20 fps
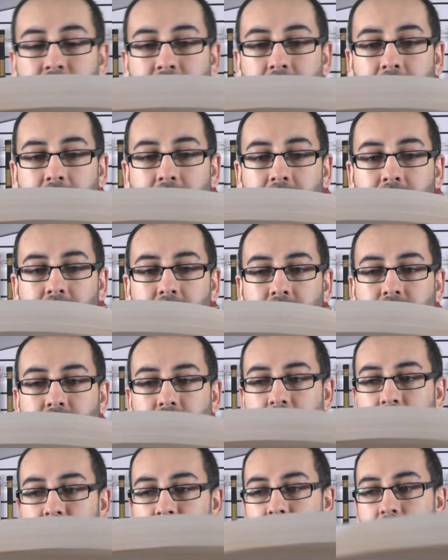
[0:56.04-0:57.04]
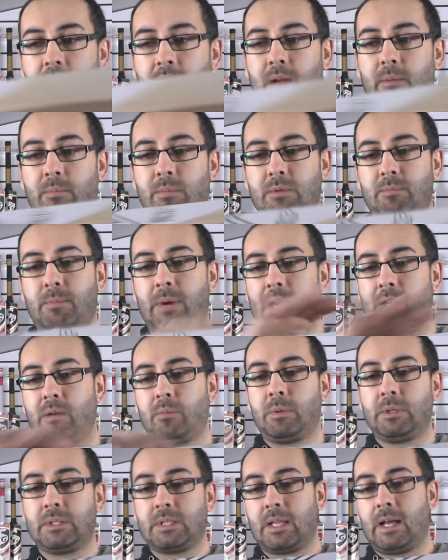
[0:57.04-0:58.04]
yeah, lovely shape. Spine
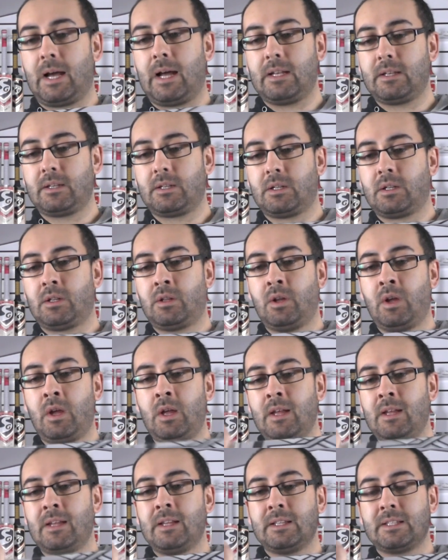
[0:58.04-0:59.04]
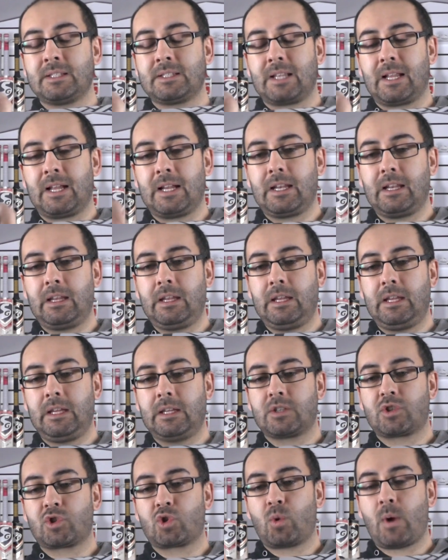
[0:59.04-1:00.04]
up into the handle. Slightly
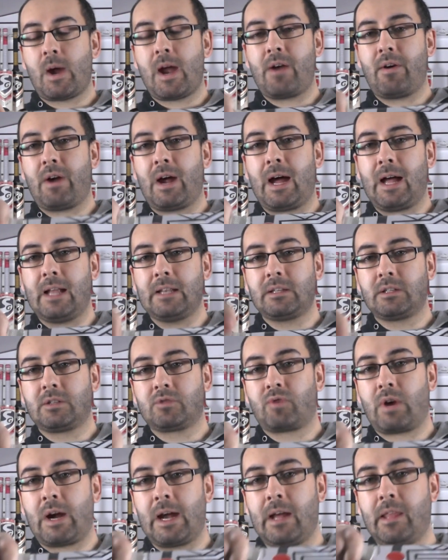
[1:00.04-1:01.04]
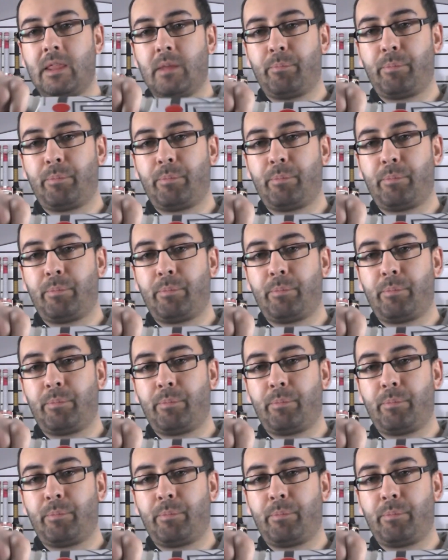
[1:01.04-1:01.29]
squarer handle right at the